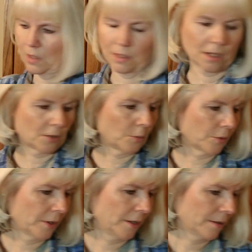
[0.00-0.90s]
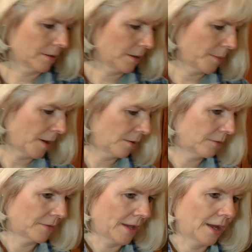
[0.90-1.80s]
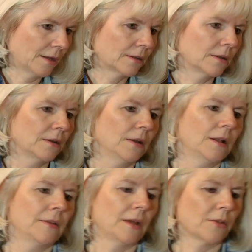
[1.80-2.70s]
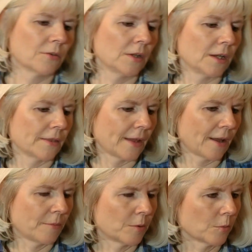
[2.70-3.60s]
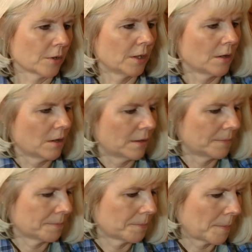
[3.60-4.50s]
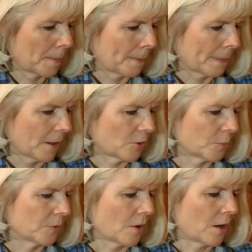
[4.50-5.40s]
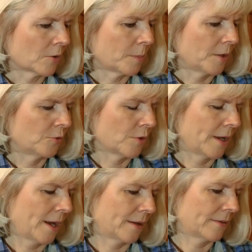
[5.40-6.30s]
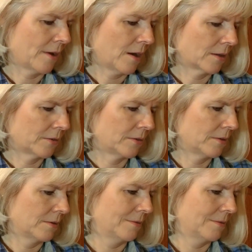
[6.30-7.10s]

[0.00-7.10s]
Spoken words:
I'm kind of worried about that. The other knitting thing I've been working on are some socks by Stray Cat Socks.